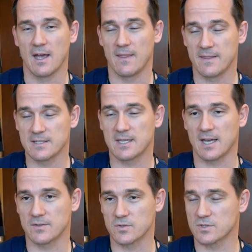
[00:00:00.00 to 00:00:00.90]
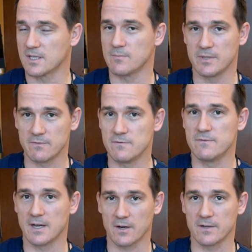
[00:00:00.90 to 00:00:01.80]
And these cancers can be
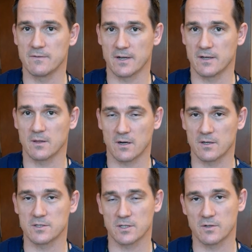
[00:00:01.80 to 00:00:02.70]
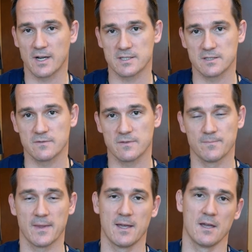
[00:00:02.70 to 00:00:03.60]
very, very large and aggressive.
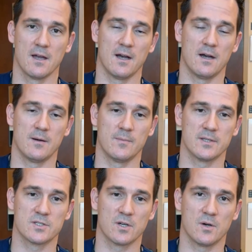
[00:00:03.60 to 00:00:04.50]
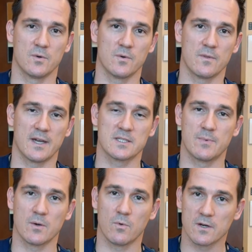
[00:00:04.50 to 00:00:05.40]
Um, and so that's
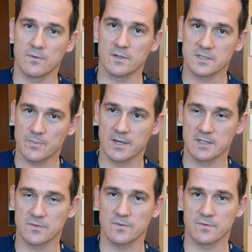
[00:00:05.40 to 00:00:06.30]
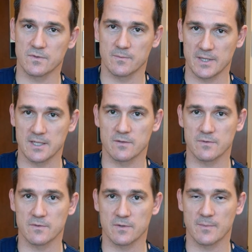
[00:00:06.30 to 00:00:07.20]
been a wonderful experience for me and
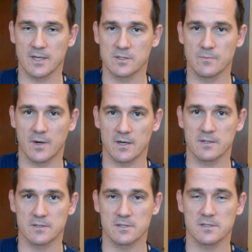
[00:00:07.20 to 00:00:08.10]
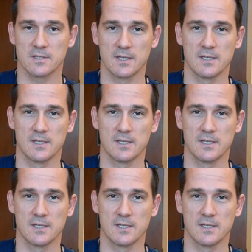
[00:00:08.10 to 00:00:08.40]
for my two partners.